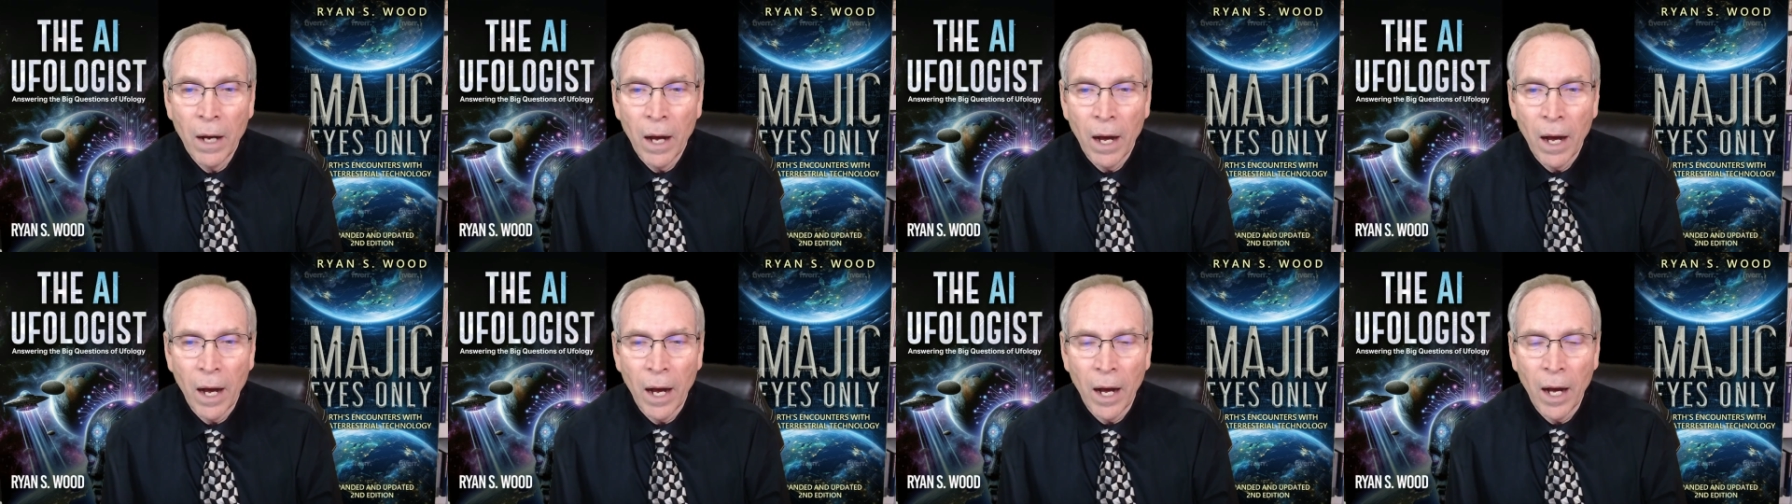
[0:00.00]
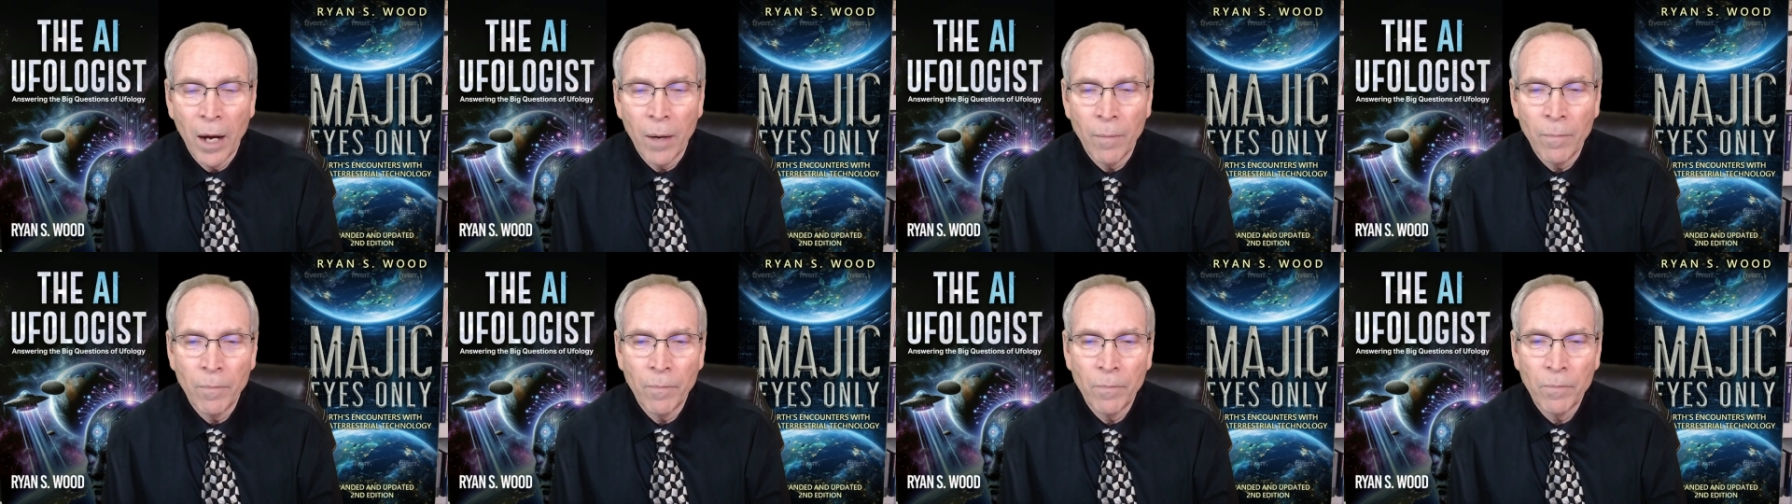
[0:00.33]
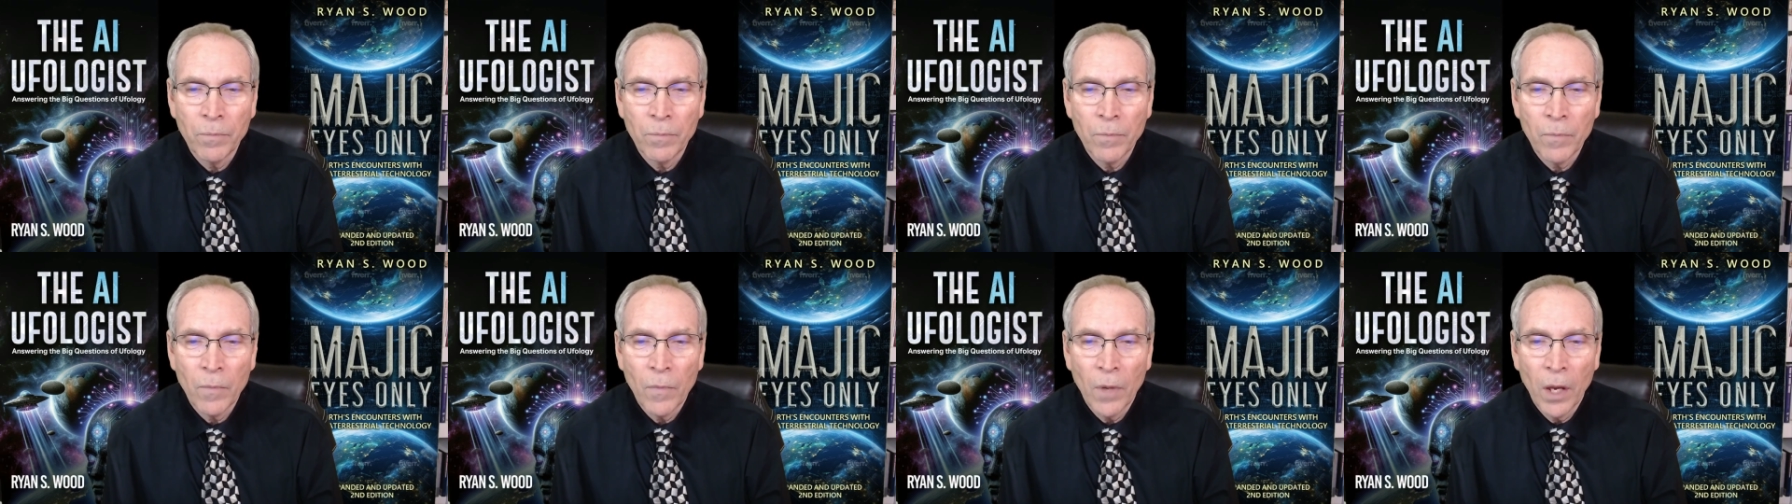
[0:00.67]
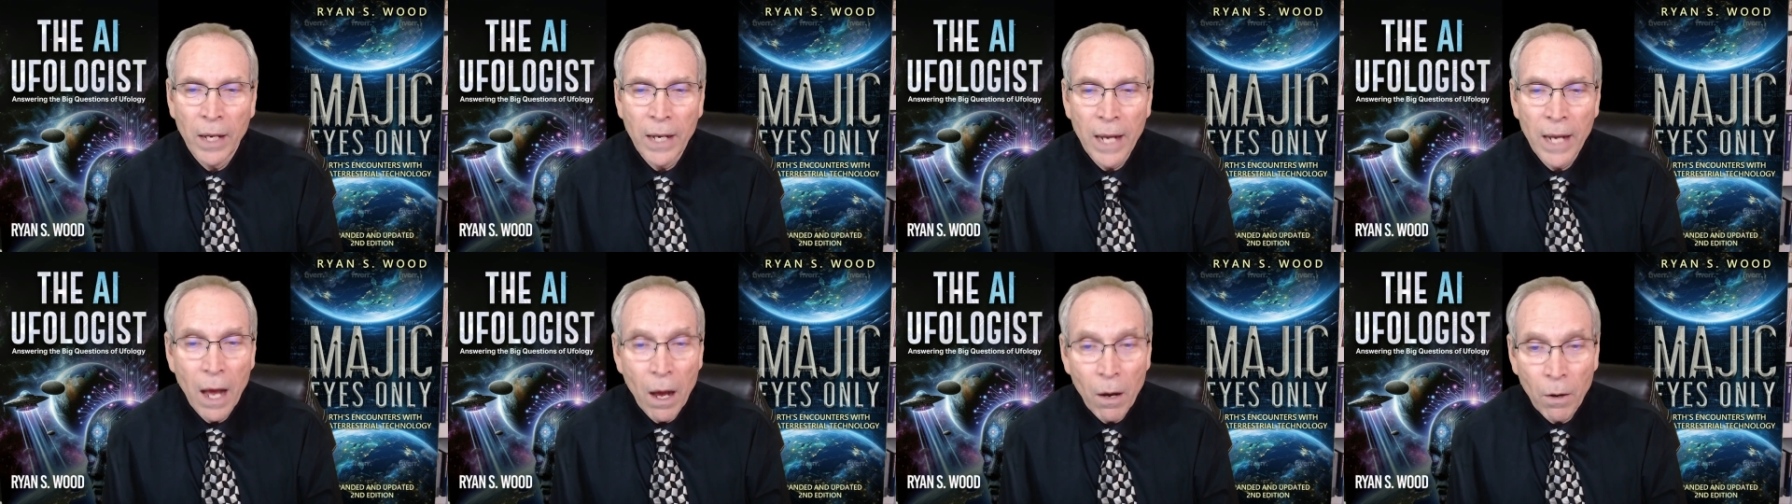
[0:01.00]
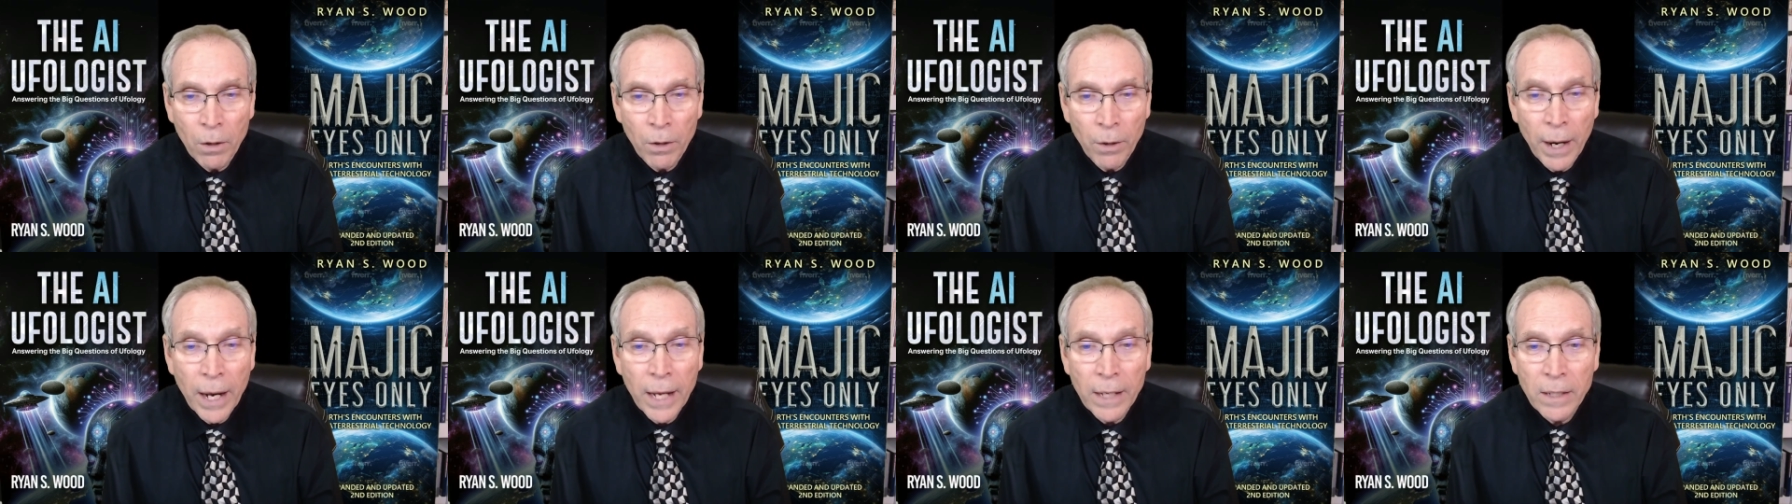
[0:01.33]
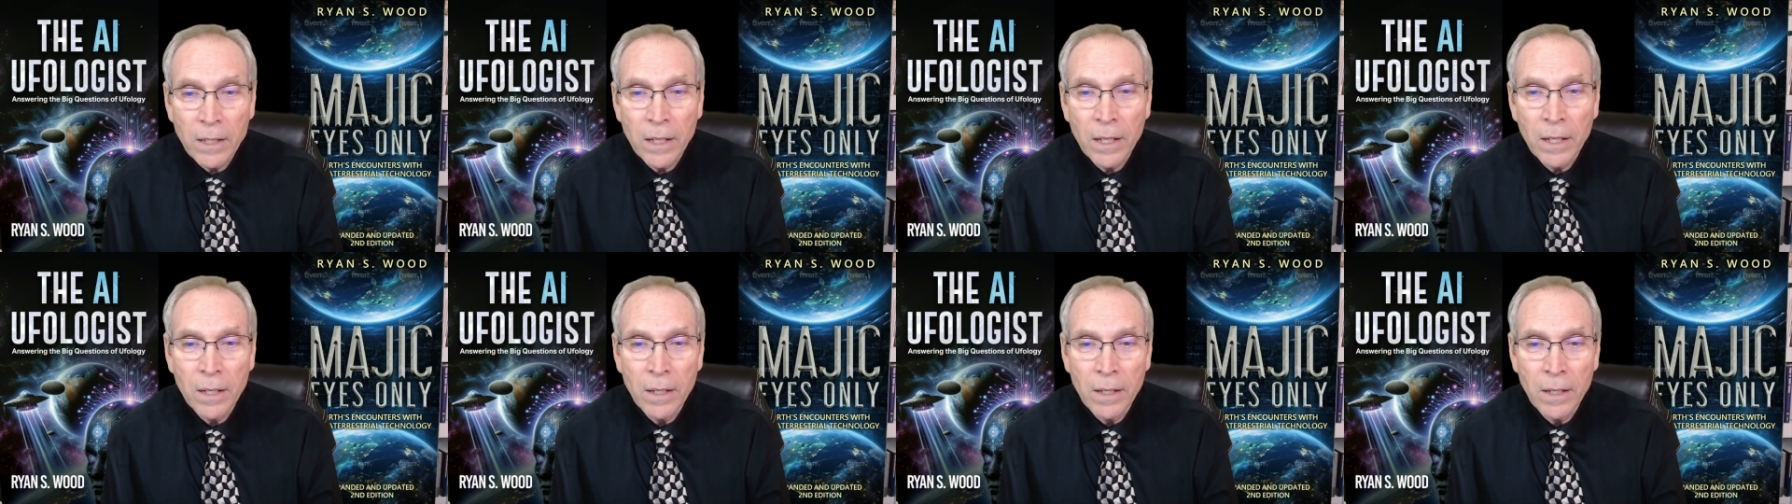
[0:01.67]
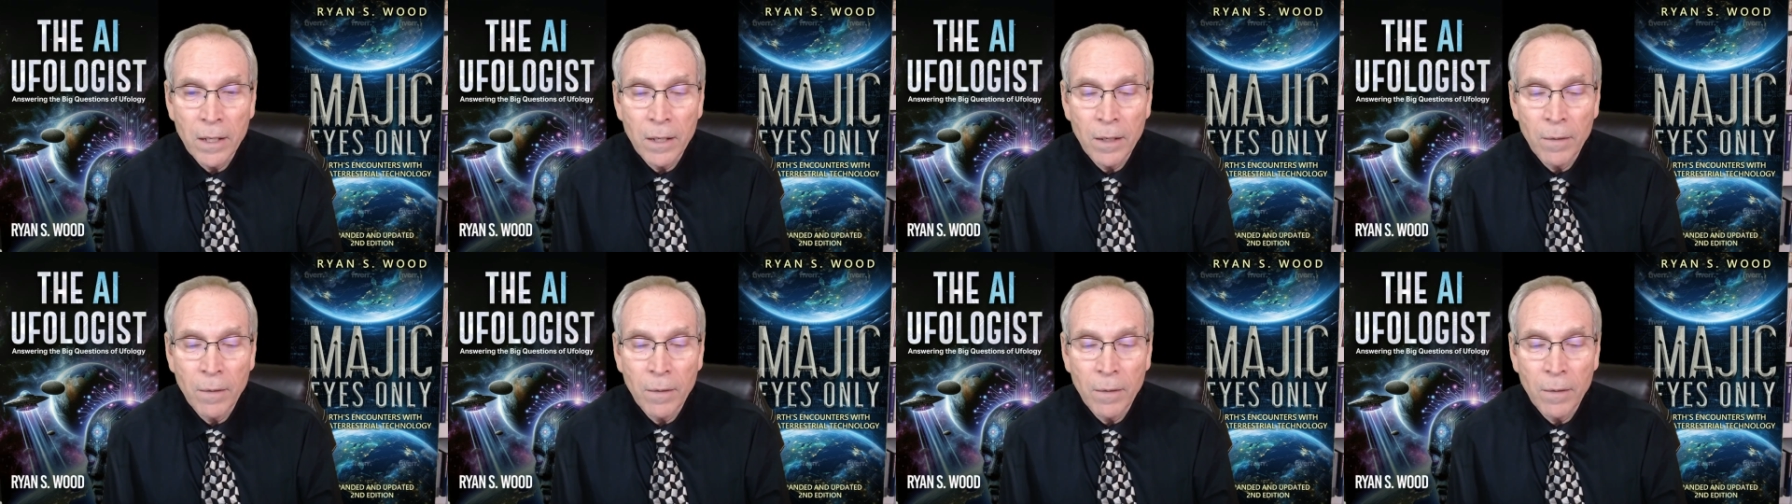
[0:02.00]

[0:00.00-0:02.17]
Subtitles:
Um, Now, granted,